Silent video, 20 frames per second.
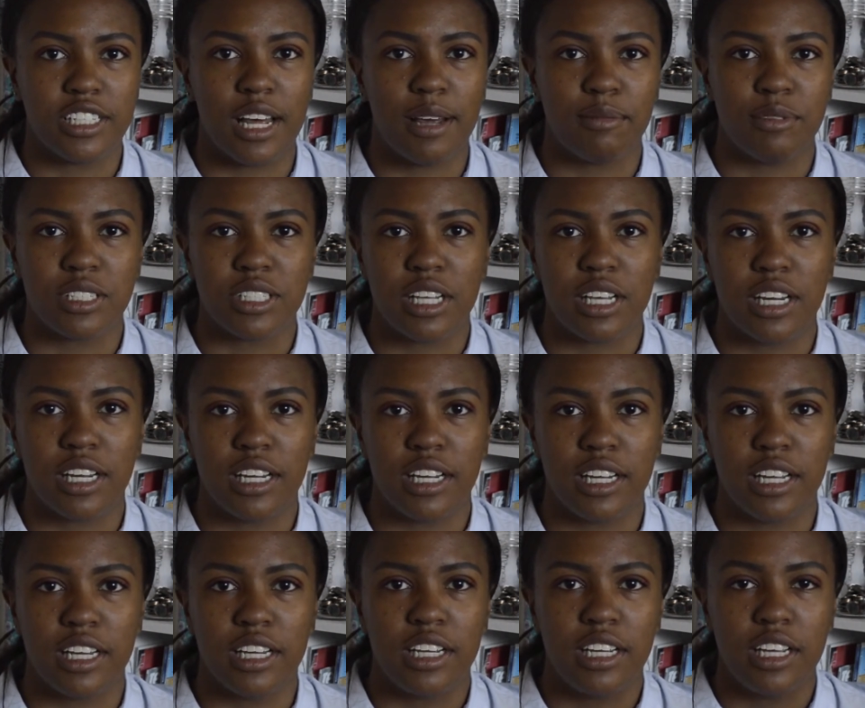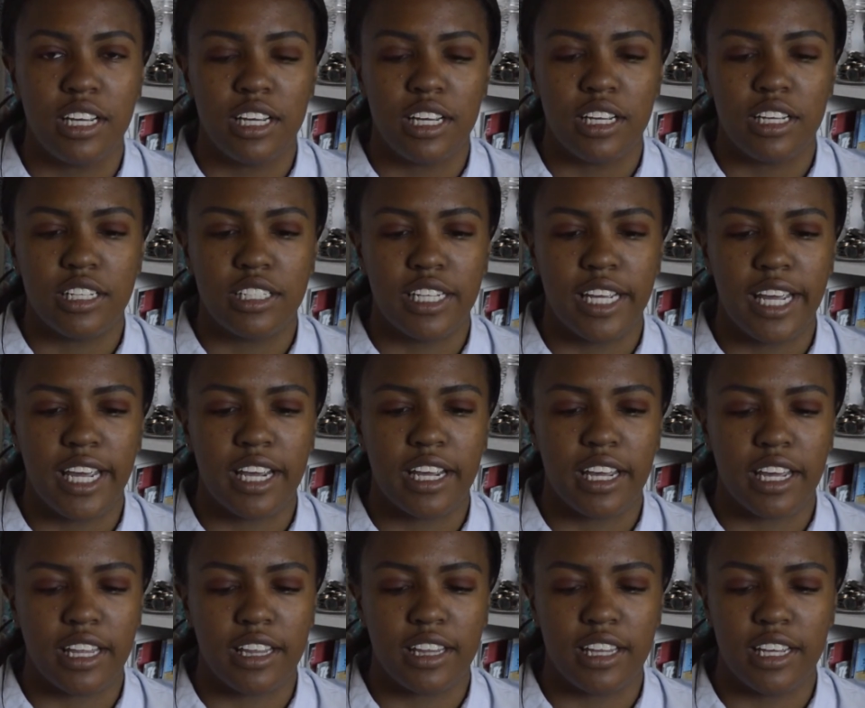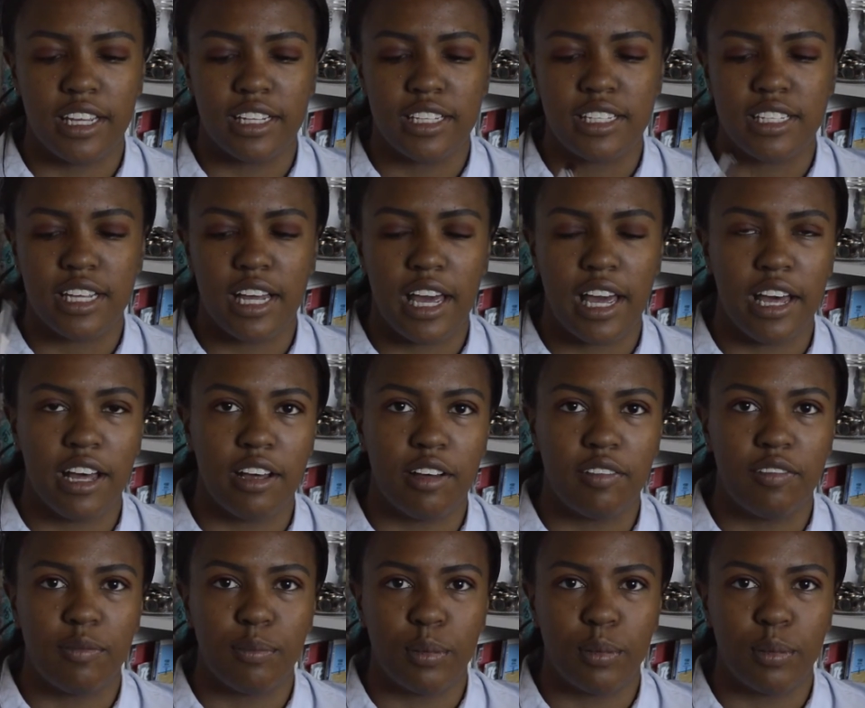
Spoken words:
I'm just gonna take this e.l.f.